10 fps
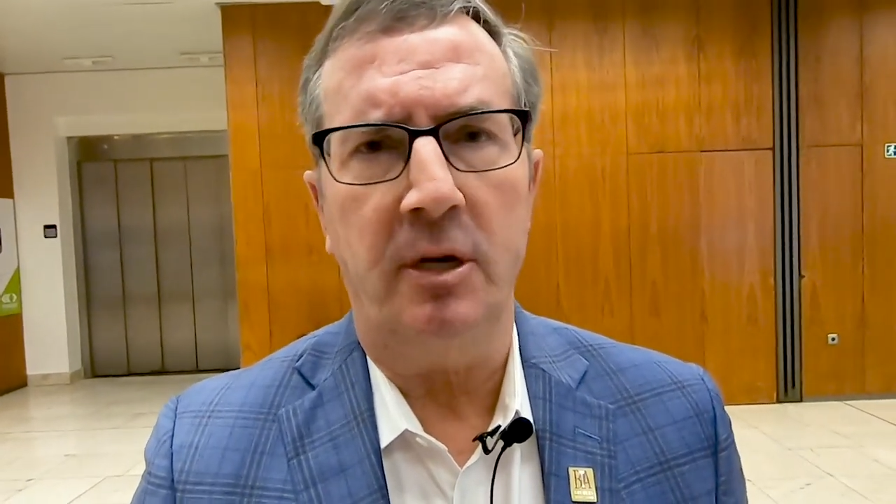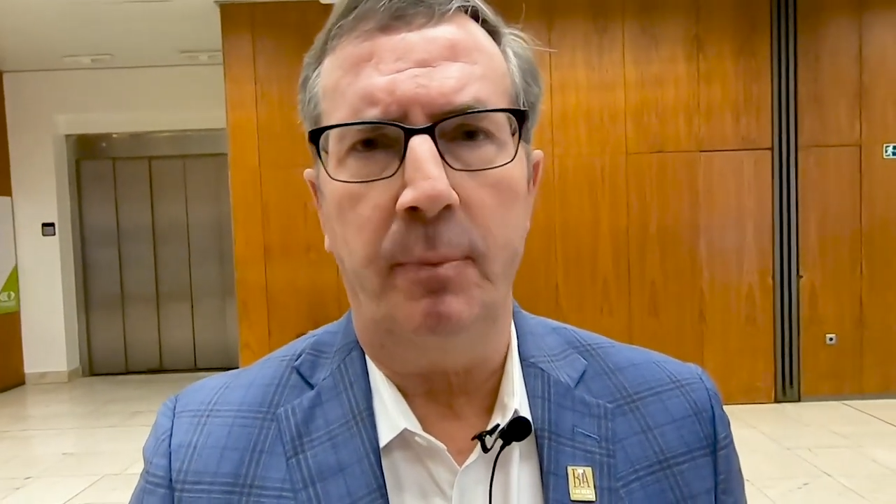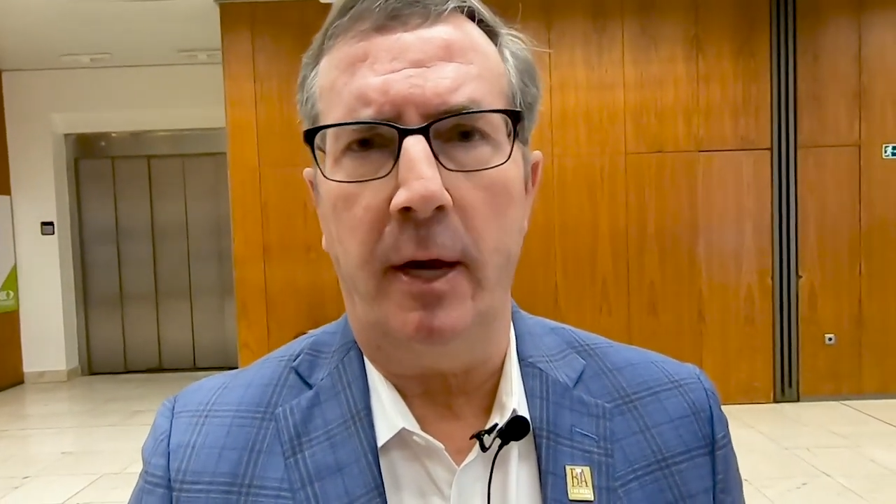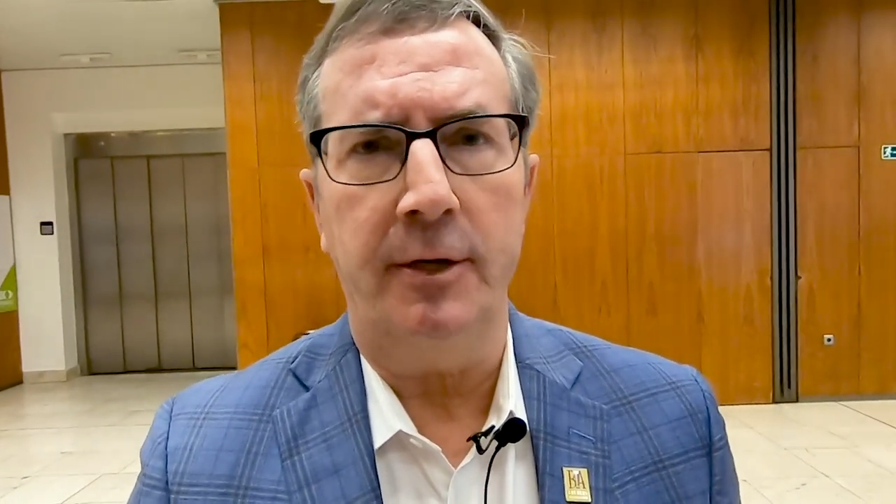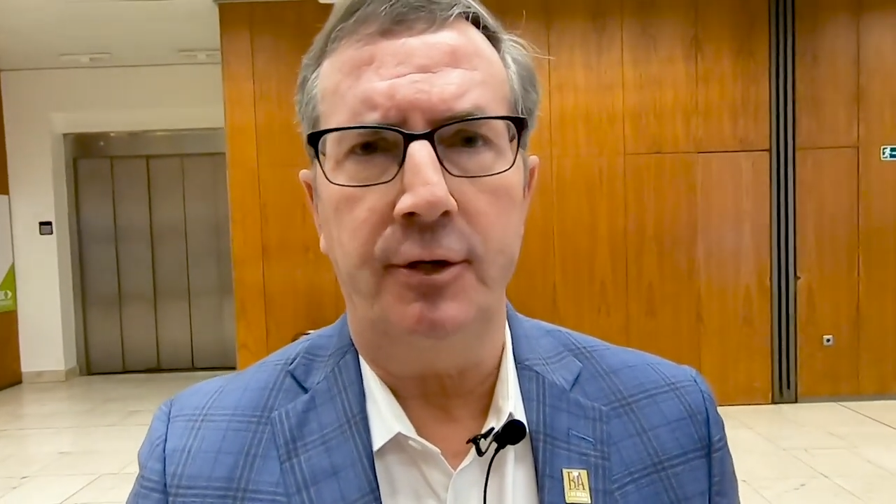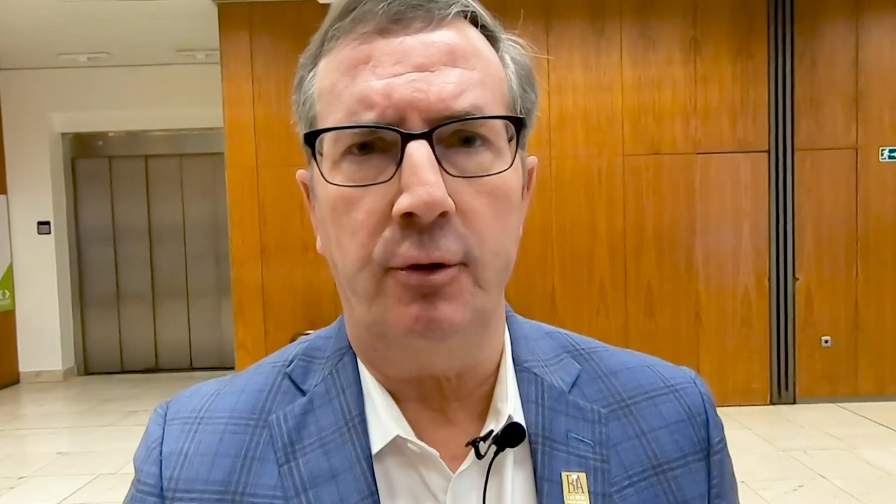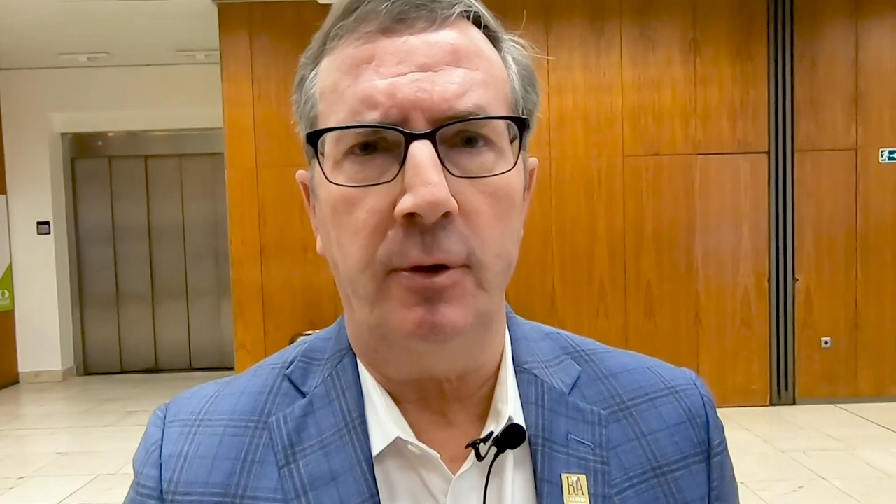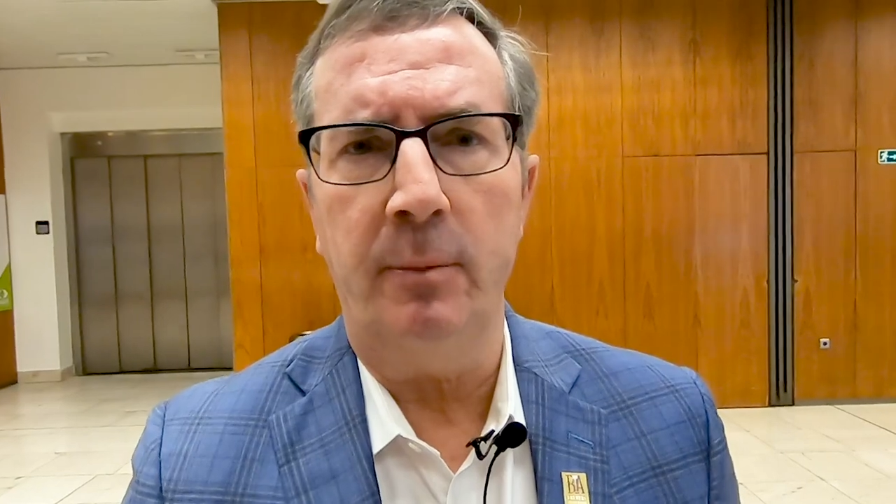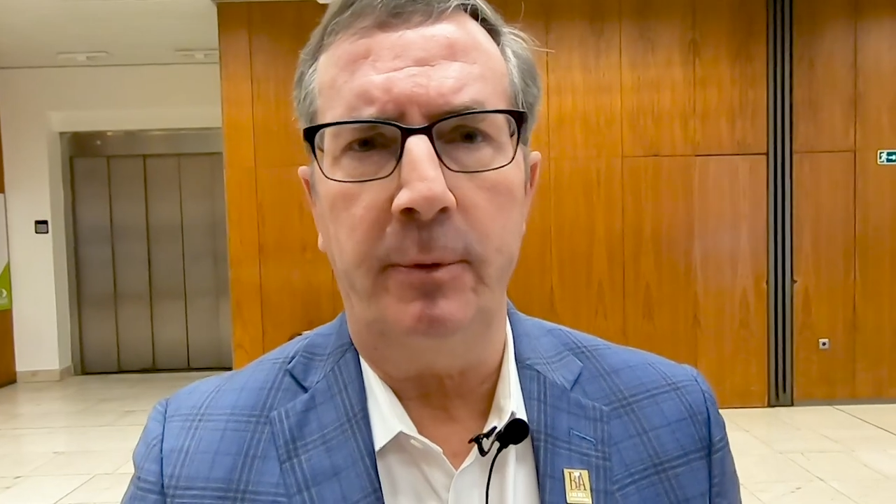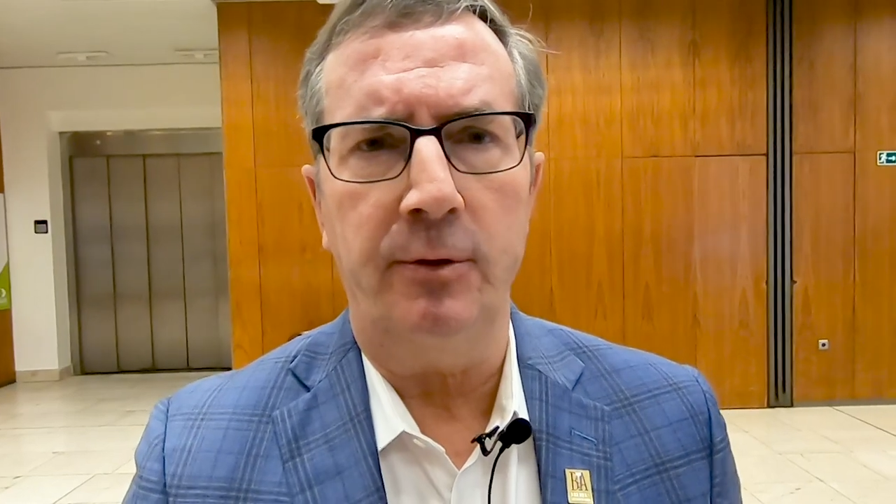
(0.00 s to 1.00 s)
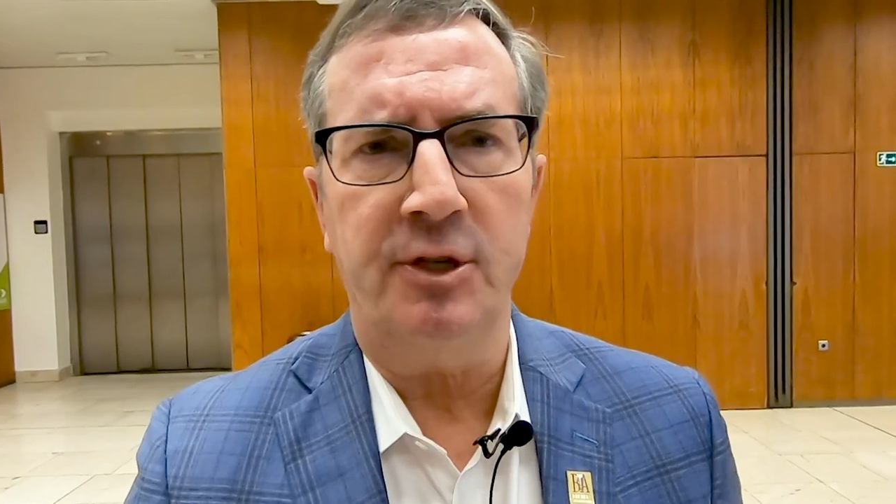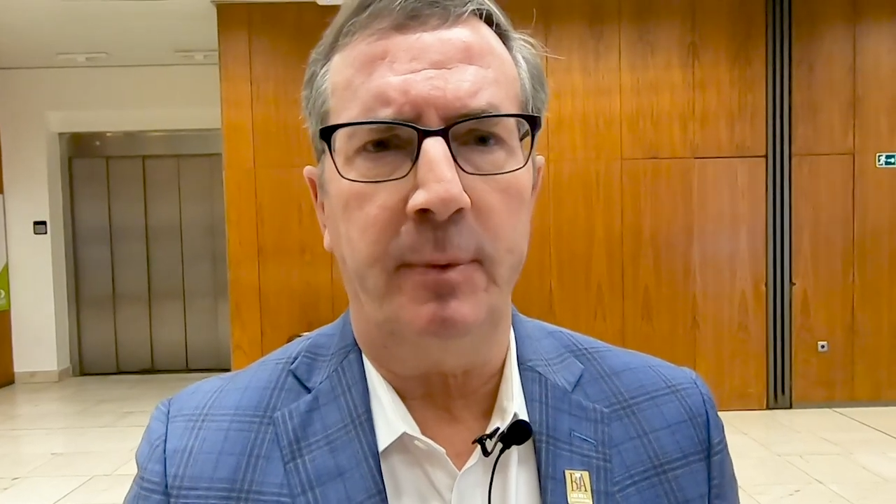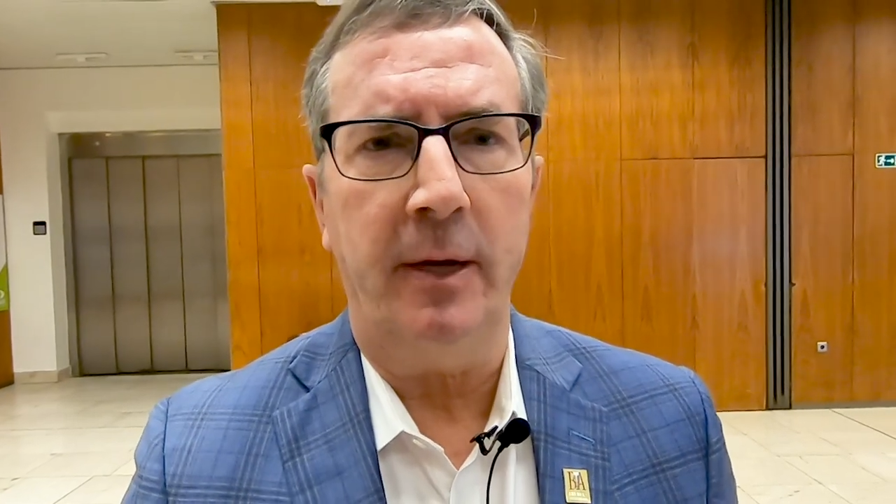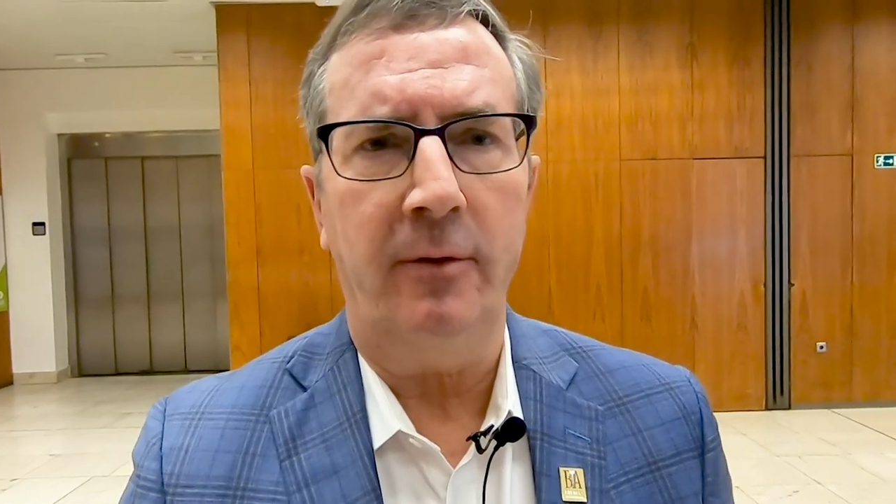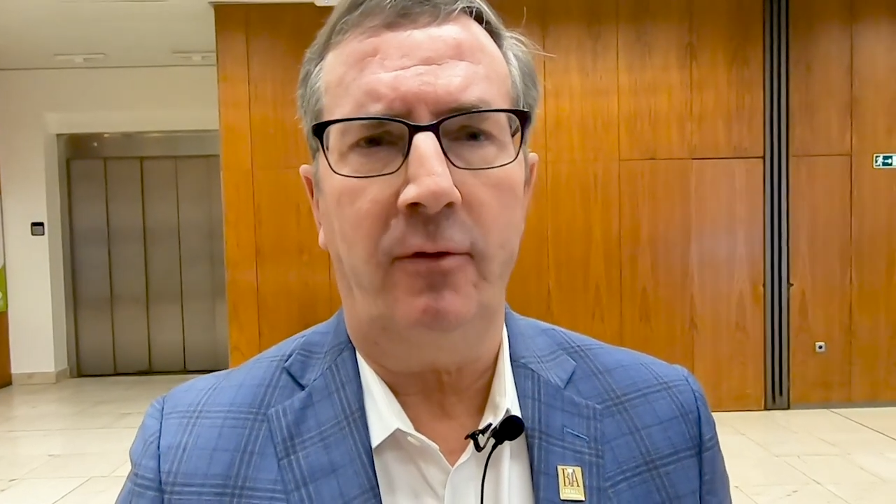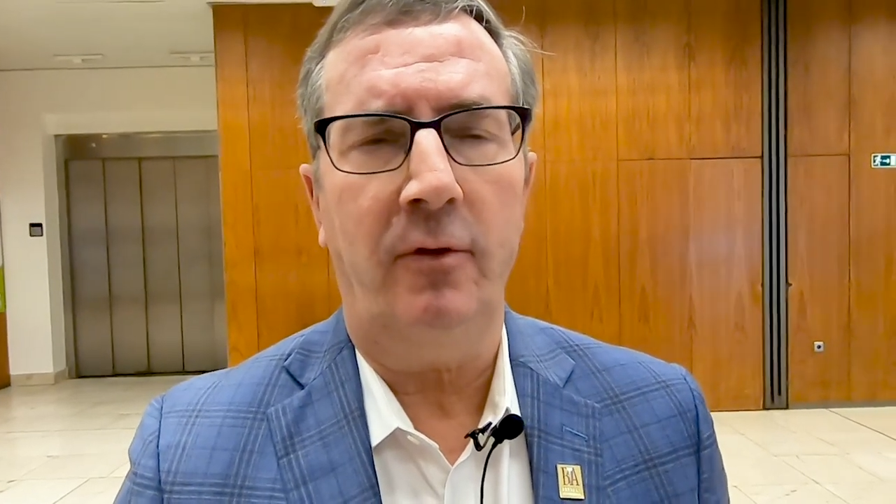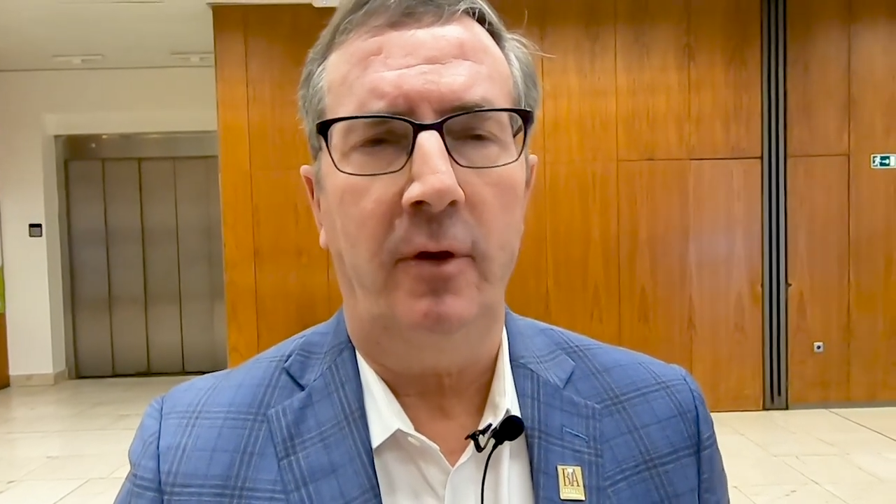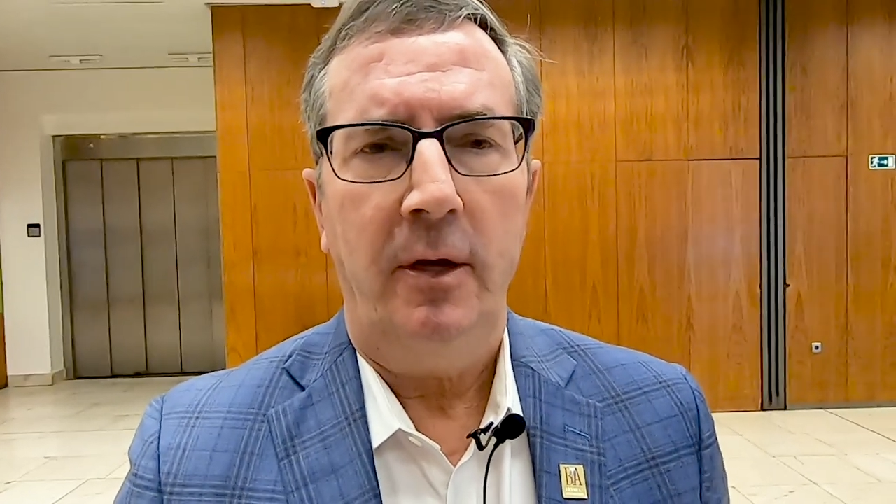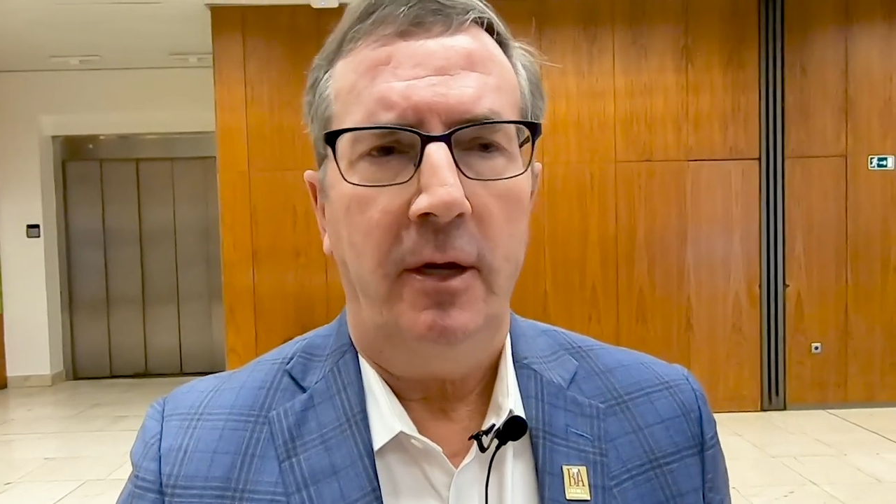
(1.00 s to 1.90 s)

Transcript: competitor in the beer space.